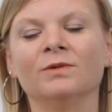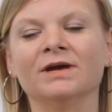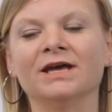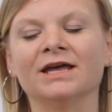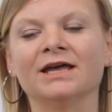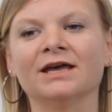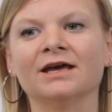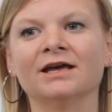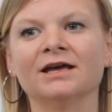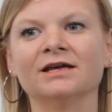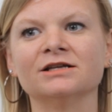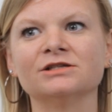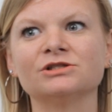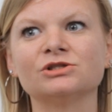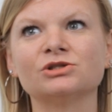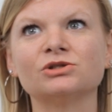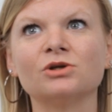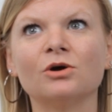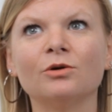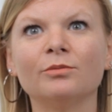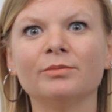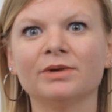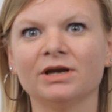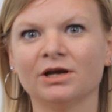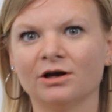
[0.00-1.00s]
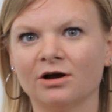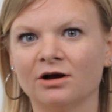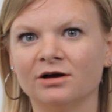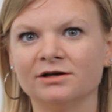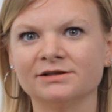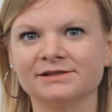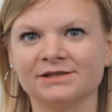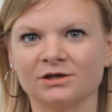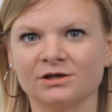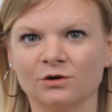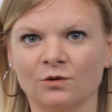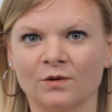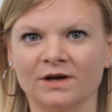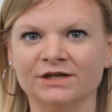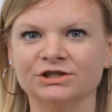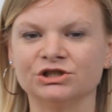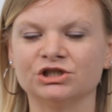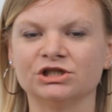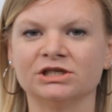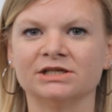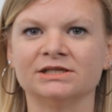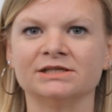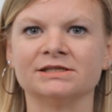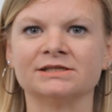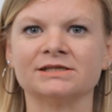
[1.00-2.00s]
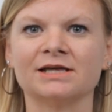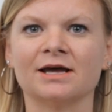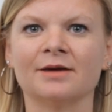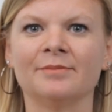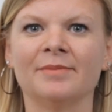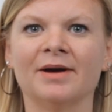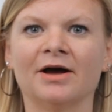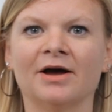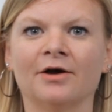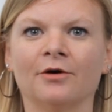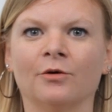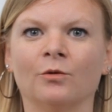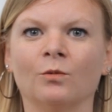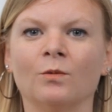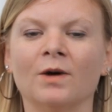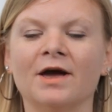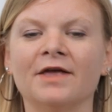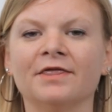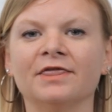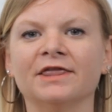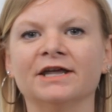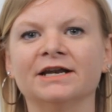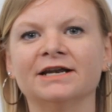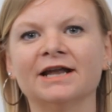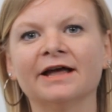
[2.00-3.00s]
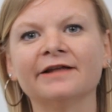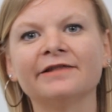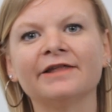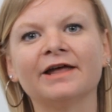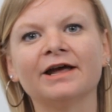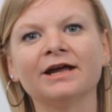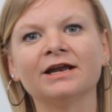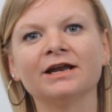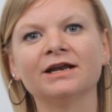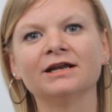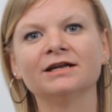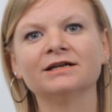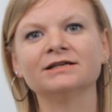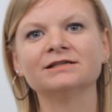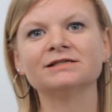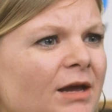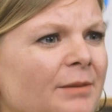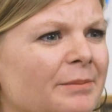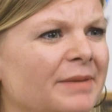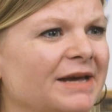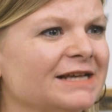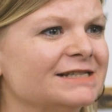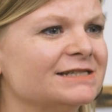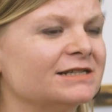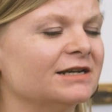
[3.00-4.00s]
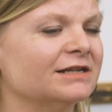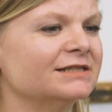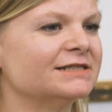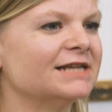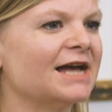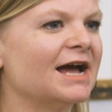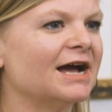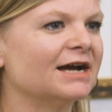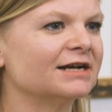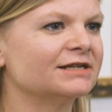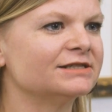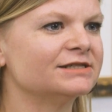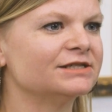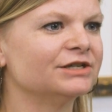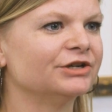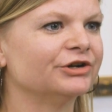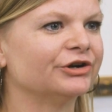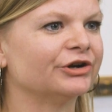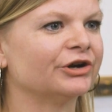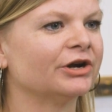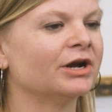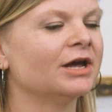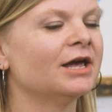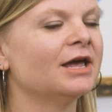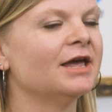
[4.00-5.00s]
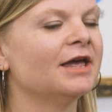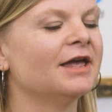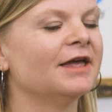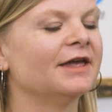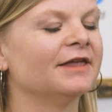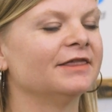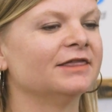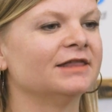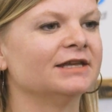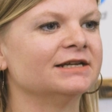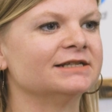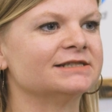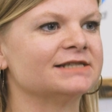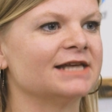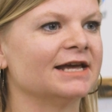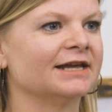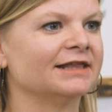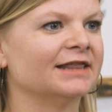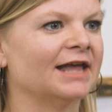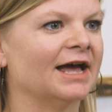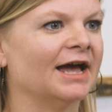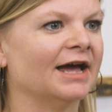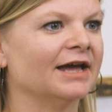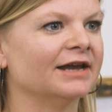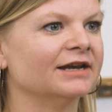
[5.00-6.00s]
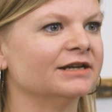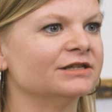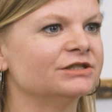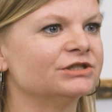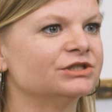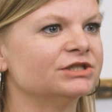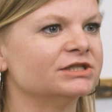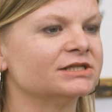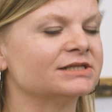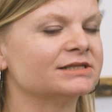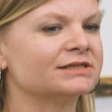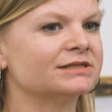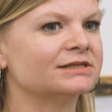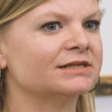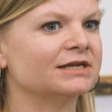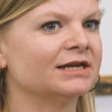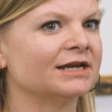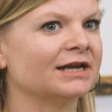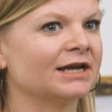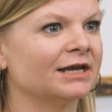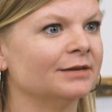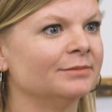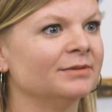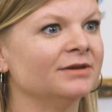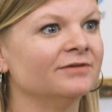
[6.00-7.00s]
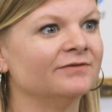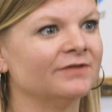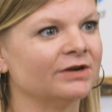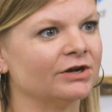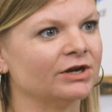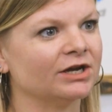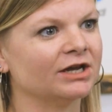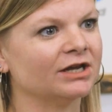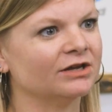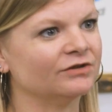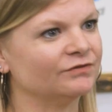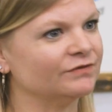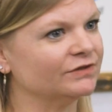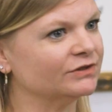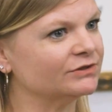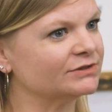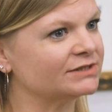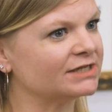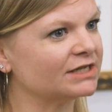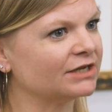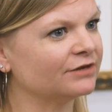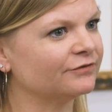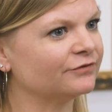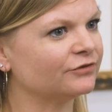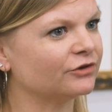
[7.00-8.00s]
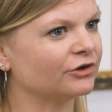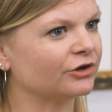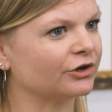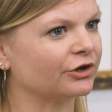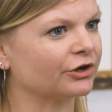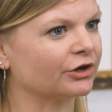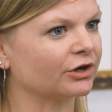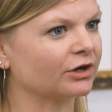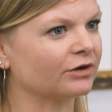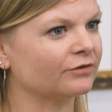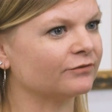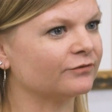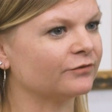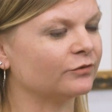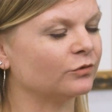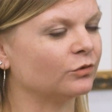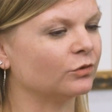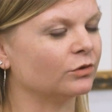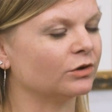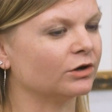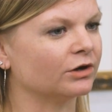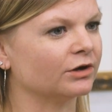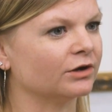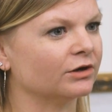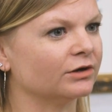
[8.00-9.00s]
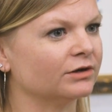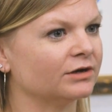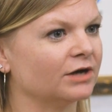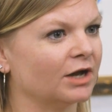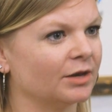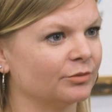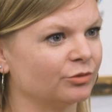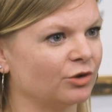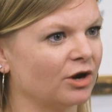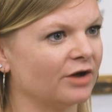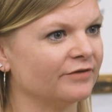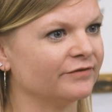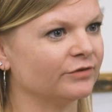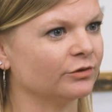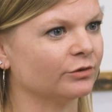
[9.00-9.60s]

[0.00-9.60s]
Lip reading: get so many calls and questions about when the deadline is based on tax year and things like that, and it can be very confusing for nonprofit